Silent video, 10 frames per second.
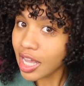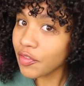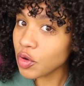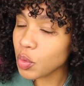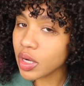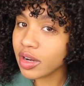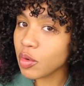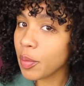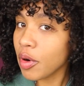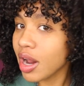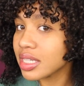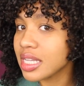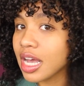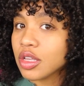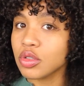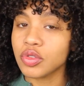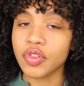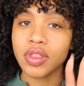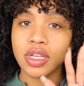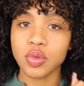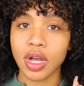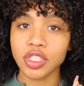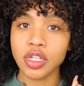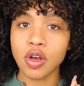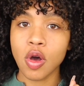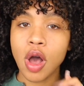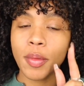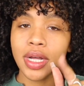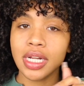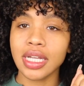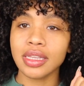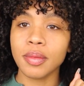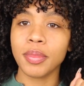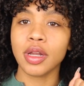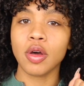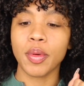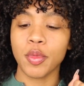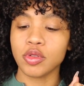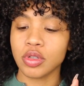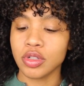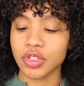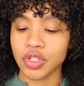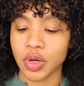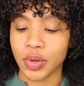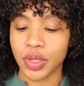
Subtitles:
If you're wondering what products I use for this wash and go, I'm gonna link them below. I'm also gonna show